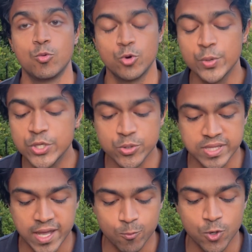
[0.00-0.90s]
What do we do with
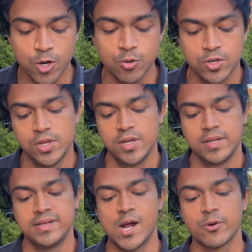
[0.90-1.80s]
that? Well,
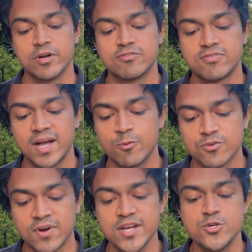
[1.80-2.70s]
Now we're
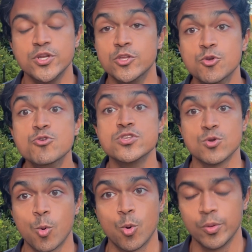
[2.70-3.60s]
fine-tuning using the
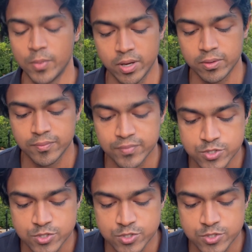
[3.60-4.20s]
reward model.